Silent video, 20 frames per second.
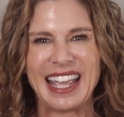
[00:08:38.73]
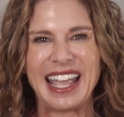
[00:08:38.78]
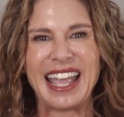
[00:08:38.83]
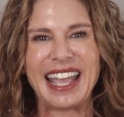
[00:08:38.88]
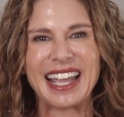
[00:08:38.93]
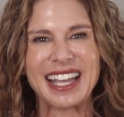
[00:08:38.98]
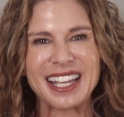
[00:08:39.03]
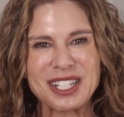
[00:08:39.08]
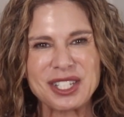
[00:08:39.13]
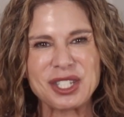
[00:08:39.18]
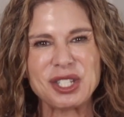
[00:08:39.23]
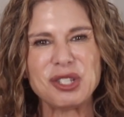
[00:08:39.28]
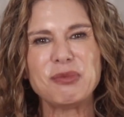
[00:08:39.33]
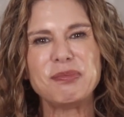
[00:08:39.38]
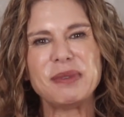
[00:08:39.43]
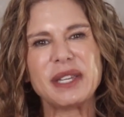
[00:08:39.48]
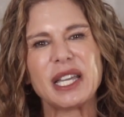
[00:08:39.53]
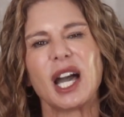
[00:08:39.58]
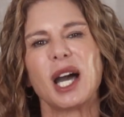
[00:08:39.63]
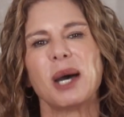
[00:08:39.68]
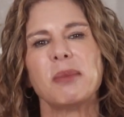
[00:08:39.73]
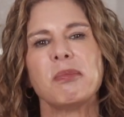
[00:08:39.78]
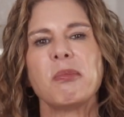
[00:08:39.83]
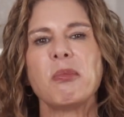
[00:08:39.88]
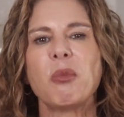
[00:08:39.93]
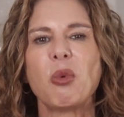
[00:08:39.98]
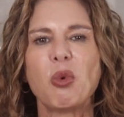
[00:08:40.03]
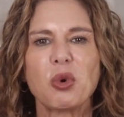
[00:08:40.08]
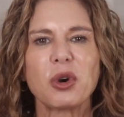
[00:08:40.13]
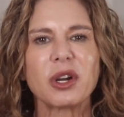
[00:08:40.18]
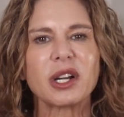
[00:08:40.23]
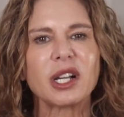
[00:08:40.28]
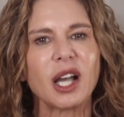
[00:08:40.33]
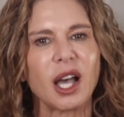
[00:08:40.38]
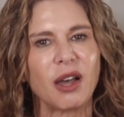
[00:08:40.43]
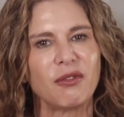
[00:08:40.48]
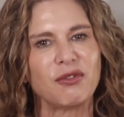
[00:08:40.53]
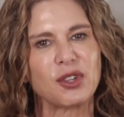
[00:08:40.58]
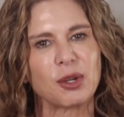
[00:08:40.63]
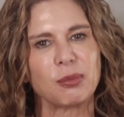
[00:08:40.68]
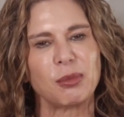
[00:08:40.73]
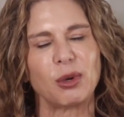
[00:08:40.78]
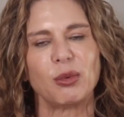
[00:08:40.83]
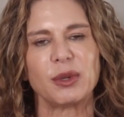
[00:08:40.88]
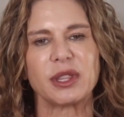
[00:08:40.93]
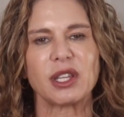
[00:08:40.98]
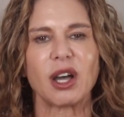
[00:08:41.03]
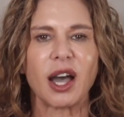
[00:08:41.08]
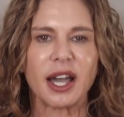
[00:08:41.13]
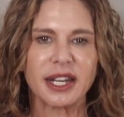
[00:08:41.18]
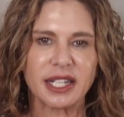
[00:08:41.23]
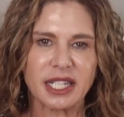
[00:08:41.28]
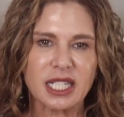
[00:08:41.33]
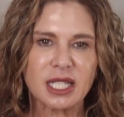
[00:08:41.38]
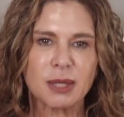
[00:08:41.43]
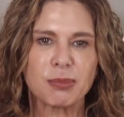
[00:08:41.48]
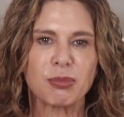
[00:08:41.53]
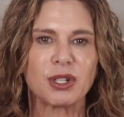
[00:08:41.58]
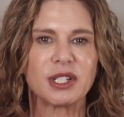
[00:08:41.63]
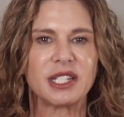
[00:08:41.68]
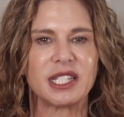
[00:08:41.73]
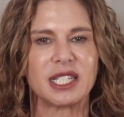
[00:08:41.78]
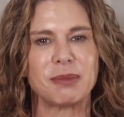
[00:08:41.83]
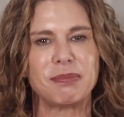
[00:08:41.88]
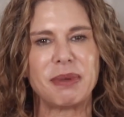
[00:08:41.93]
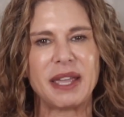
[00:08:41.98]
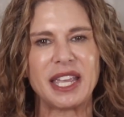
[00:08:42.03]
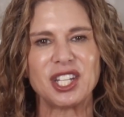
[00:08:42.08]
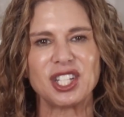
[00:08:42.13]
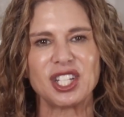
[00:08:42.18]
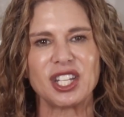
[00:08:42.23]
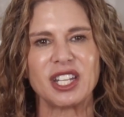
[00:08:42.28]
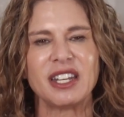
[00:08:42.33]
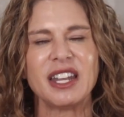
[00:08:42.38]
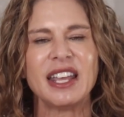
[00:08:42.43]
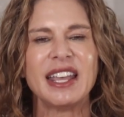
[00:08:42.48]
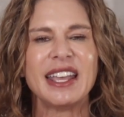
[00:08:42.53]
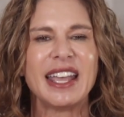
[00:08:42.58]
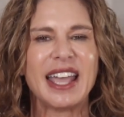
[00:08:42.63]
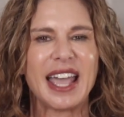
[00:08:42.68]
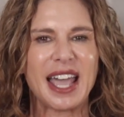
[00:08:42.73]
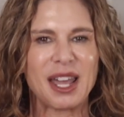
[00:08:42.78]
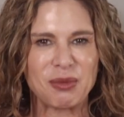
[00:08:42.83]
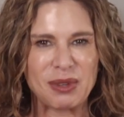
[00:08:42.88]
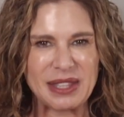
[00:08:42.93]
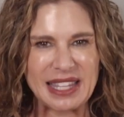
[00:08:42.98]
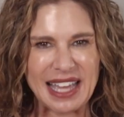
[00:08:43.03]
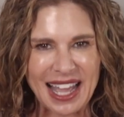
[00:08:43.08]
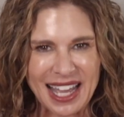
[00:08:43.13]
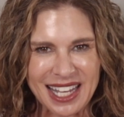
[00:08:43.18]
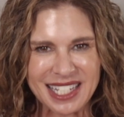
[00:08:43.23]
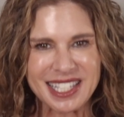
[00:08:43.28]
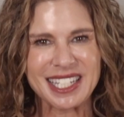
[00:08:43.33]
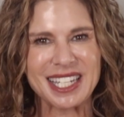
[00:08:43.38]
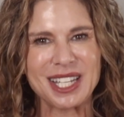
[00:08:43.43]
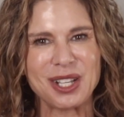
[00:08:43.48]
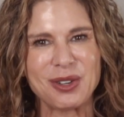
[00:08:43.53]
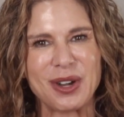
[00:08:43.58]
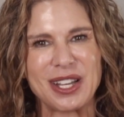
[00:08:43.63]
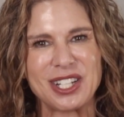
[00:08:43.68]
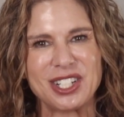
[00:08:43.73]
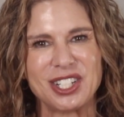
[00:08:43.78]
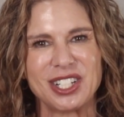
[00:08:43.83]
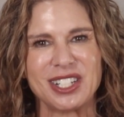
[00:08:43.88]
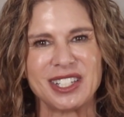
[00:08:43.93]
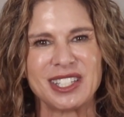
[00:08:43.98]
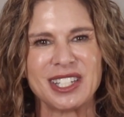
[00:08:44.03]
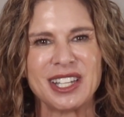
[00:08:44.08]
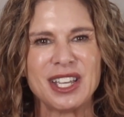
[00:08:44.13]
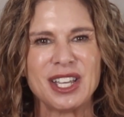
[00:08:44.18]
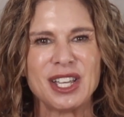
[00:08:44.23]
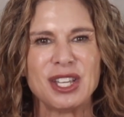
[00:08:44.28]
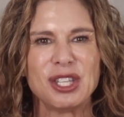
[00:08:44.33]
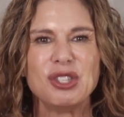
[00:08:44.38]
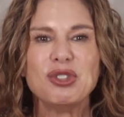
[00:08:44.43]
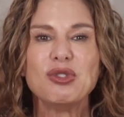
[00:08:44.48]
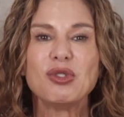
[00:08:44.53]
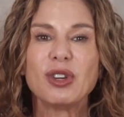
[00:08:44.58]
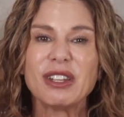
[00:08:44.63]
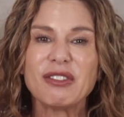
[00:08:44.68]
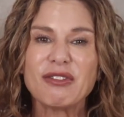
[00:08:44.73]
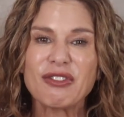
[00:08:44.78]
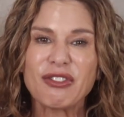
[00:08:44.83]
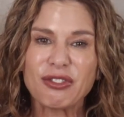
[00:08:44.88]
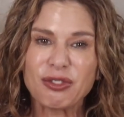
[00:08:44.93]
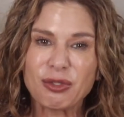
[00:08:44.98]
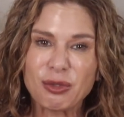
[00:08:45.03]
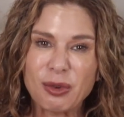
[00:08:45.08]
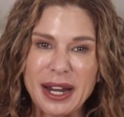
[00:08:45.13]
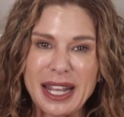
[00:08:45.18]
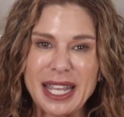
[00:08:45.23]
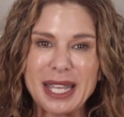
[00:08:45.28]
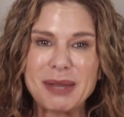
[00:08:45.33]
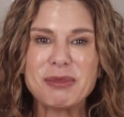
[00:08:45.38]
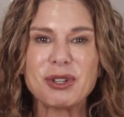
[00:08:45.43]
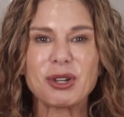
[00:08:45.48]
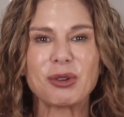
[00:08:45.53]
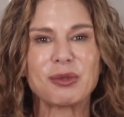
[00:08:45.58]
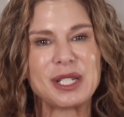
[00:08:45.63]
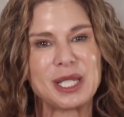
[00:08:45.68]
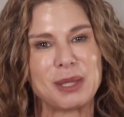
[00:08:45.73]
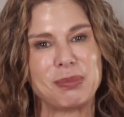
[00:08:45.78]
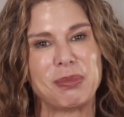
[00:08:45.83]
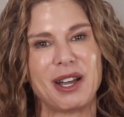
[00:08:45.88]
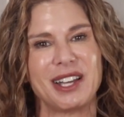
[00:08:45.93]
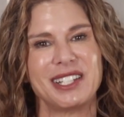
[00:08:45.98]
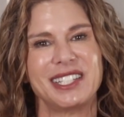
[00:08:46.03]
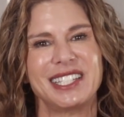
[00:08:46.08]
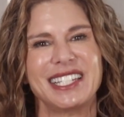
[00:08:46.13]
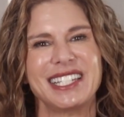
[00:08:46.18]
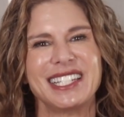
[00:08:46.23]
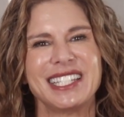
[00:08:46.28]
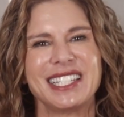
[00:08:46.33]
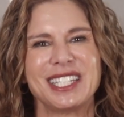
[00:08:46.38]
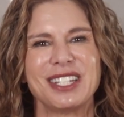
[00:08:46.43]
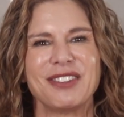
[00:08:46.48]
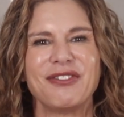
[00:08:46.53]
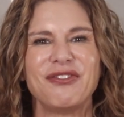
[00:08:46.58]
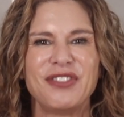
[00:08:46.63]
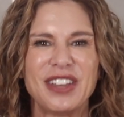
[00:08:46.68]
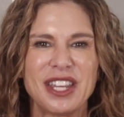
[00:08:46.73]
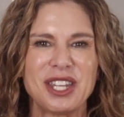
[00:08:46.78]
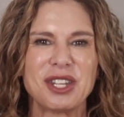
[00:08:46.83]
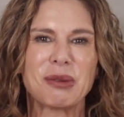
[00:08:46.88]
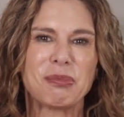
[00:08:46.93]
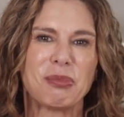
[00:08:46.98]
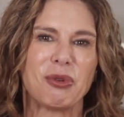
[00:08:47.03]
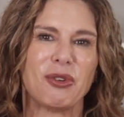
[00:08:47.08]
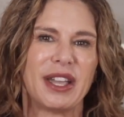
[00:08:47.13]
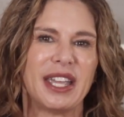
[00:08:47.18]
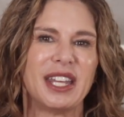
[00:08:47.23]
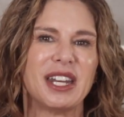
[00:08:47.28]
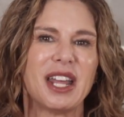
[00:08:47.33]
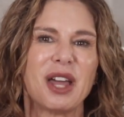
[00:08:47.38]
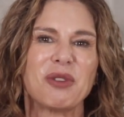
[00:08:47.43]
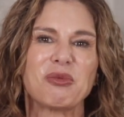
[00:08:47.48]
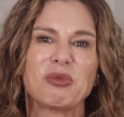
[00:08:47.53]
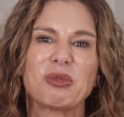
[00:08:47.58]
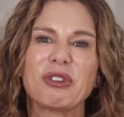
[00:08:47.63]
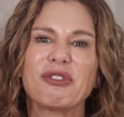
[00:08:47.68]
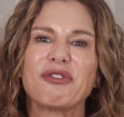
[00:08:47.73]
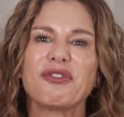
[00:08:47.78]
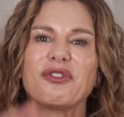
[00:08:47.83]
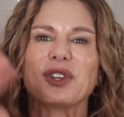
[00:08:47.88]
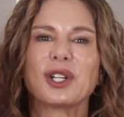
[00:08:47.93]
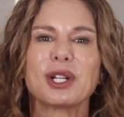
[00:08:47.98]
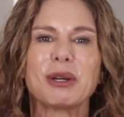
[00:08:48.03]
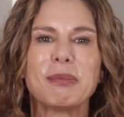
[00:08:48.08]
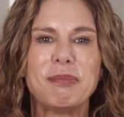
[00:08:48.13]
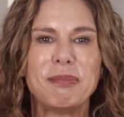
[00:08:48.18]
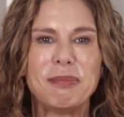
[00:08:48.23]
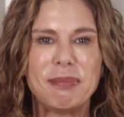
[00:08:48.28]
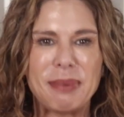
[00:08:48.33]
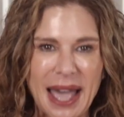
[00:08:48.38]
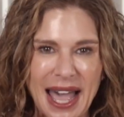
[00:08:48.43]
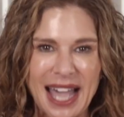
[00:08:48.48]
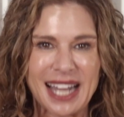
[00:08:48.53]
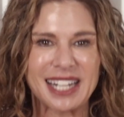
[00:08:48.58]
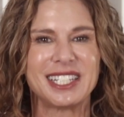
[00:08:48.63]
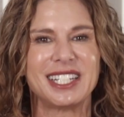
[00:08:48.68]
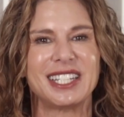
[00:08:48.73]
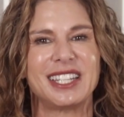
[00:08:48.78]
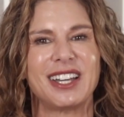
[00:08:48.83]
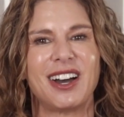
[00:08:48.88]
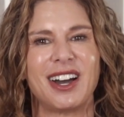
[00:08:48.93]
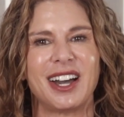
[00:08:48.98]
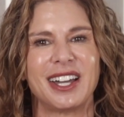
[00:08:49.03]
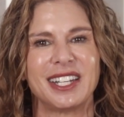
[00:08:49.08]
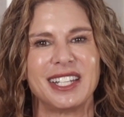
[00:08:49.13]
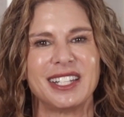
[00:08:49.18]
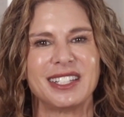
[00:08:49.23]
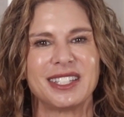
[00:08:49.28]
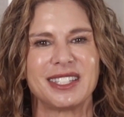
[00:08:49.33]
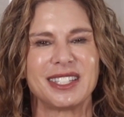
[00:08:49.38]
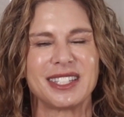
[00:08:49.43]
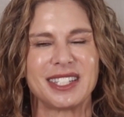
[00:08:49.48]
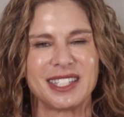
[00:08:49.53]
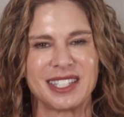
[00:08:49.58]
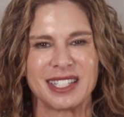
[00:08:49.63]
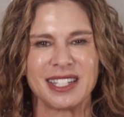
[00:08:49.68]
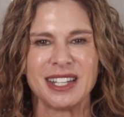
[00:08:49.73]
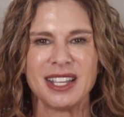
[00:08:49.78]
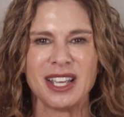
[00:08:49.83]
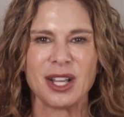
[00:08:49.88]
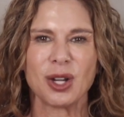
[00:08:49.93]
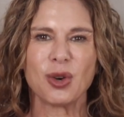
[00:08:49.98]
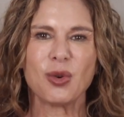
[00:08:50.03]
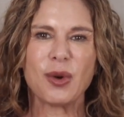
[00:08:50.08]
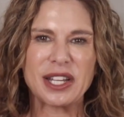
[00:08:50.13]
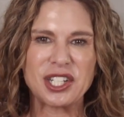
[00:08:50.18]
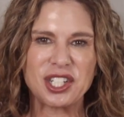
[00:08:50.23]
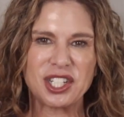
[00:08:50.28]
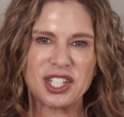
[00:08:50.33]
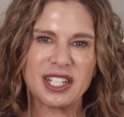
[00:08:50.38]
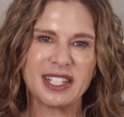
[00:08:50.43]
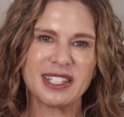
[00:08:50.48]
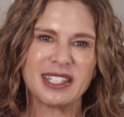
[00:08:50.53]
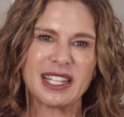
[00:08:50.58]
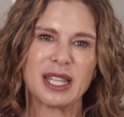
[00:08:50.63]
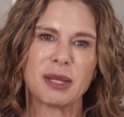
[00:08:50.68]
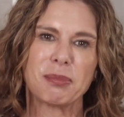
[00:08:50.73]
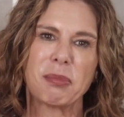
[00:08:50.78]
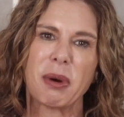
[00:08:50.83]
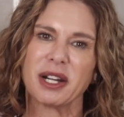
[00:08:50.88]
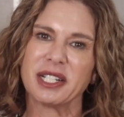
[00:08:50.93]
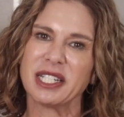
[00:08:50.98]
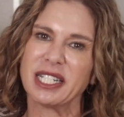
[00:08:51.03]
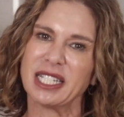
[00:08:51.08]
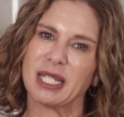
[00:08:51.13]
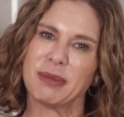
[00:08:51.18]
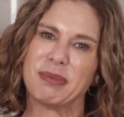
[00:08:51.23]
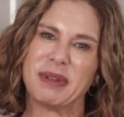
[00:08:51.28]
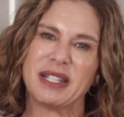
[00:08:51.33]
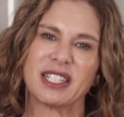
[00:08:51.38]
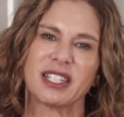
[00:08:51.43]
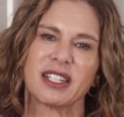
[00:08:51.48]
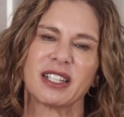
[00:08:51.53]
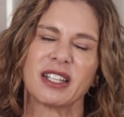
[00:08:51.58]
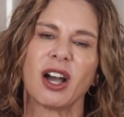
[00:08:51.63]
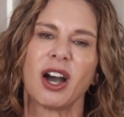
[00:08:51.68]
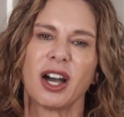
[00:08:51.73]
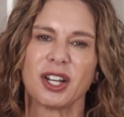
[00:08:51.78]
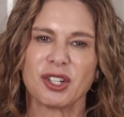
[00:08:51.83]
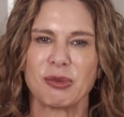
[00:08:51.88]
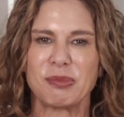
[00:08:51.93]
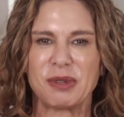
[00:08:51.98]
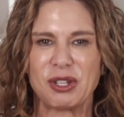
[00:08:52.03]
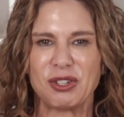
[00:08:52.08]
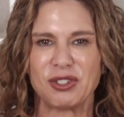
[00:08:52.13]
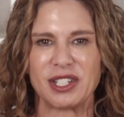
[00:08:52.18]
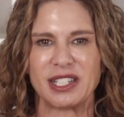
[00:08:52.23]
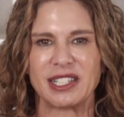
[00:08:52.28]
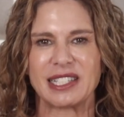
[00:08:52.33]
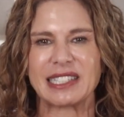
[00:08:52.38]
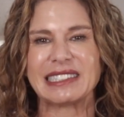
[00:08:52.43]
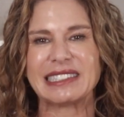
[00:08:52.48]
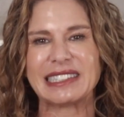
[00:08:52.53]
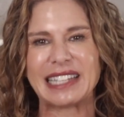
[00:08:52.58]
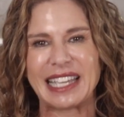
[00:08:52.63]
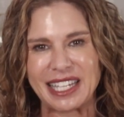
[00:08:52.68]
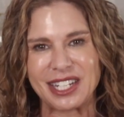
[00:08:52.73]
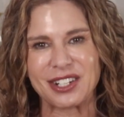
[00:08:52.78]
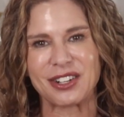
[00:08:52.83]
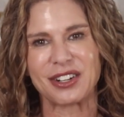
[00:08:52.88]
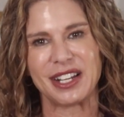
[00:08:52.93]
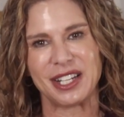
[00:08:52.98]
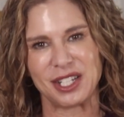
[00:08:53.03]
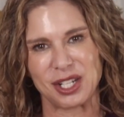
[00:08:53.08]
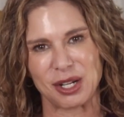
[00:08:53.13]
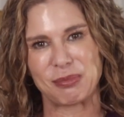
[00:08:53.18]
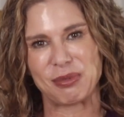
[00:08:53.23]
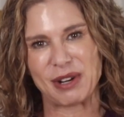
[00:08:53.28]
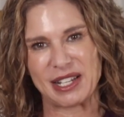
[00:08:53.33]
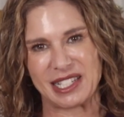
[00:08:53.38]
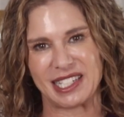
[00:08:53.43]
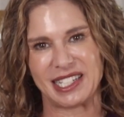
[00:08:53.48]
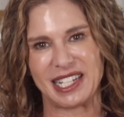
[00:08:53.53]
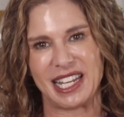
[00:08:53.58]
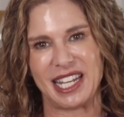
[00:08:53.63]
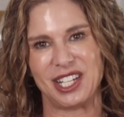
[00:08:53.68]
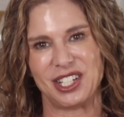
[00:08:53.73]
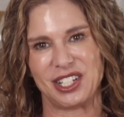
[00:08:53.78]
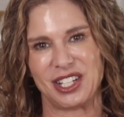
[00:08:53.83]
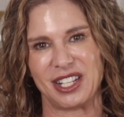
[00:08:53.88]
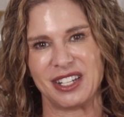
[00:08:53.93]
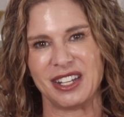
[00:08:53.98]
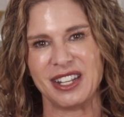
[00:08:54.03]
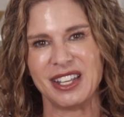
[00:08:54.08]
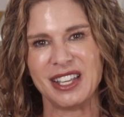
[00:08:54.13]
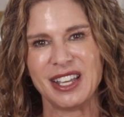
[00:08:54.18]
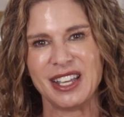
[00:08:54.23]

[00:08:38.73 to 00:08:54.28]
As you become more comfortable with audience participation and with asking questions, you can frame your responses to fit your point and refer back to the audience's questions and the participants' contributions later in your presentation.